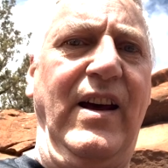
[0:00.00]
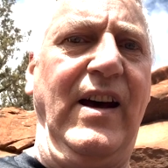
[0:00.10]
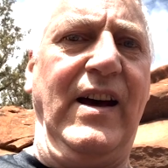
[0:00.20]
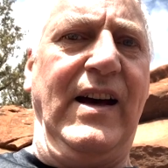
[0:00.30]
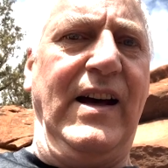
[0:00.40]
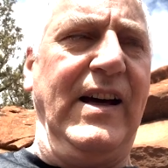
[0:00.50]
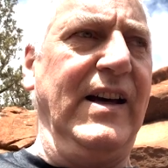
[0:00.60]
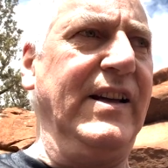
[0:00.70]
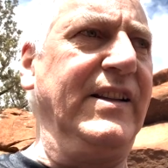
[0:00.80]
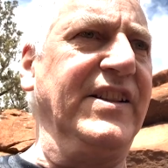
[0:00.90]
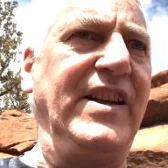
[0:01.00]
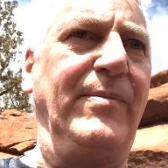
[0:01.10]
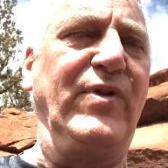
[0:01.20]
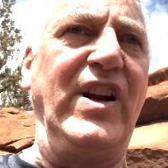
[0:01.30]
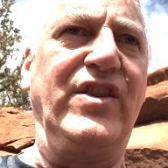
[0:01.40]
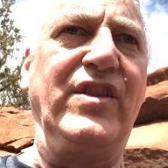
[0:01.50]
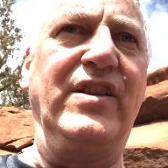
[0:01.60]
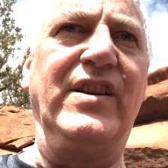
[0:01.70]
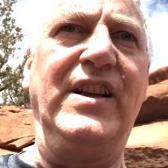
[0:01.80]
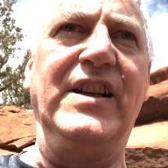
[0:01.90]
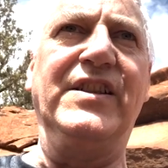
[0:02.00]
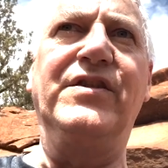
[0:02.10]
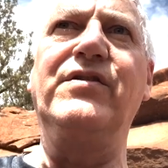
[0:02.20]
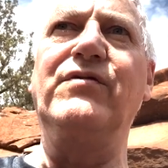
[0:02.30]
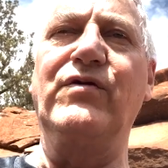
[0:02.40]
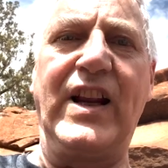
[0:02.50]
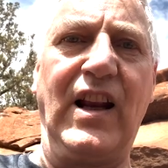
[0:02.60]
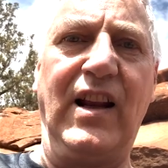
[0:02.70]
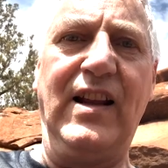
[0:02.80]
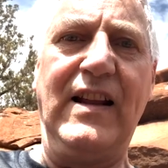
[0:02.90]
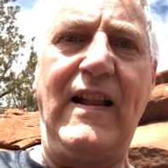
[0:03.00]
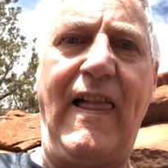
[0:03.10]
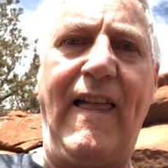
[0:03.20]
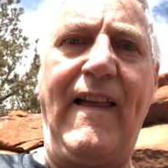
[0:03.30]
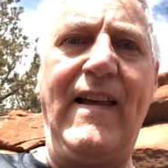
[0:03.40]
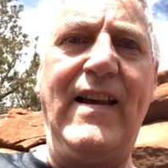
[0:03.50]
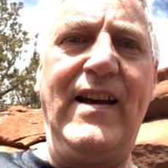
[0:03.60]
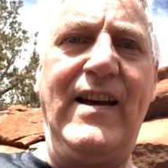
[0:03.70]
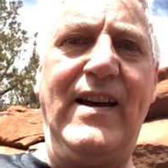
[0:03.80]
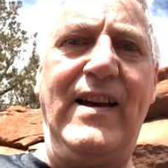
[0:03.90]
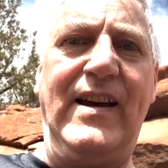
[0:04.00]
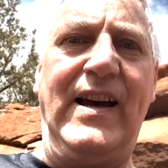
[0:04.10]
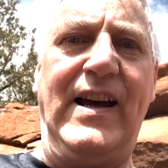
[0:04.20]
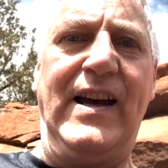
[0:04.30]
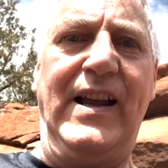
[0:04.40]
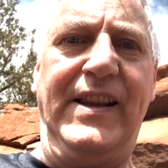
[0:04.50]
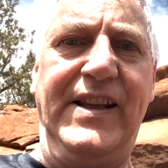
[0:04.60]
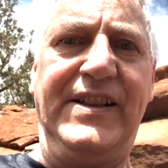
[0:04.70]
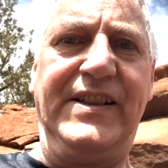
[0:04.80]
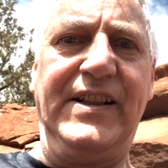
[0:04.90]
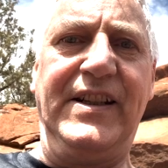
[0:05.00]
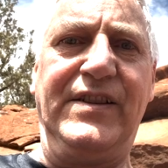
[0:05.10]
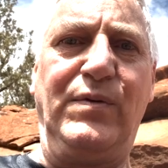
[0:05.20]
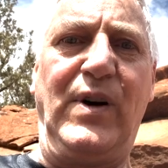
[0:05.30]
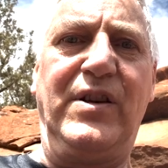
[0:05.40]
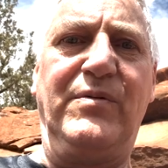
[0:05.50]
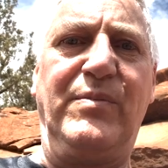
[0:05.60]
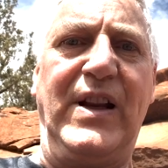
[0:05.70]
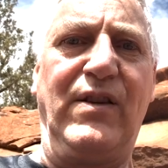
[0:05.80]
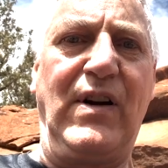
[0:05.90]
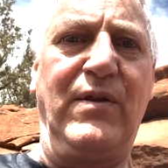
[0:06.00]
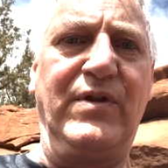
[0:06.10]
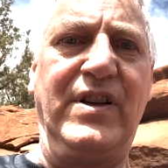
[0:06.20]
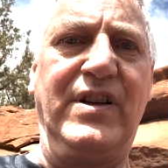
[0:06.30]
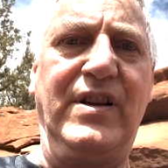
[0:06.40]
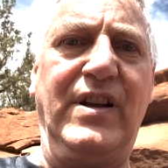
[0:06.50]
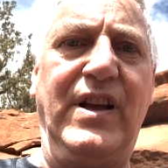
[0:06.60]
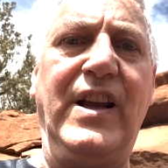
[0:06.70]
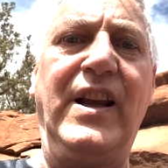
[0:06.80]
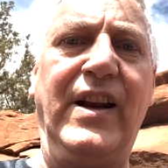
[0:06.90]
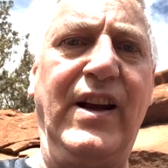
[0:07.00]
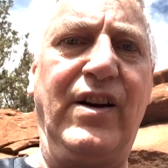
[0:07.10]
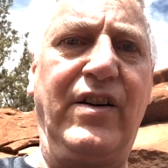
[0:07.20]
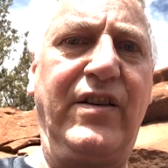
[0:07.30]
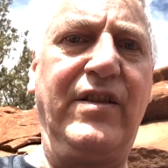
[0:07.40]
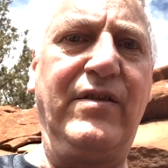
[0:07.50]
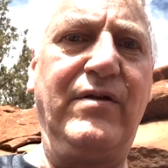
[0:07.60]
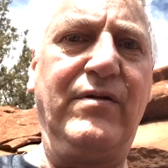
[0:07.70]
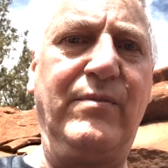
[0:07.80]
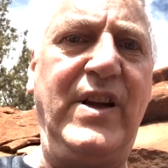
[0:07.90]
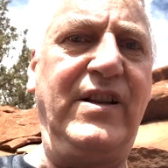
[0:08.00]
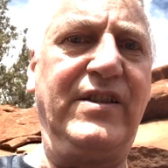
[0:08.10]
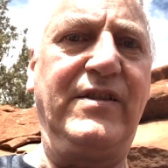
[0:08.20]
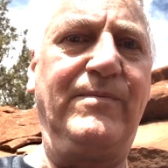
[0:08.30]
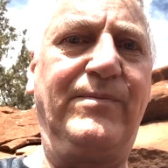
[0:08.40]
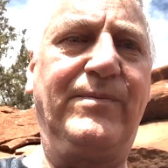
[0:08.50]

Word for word: Uh, the separation is real. Uh, this is what being grounded in earth means.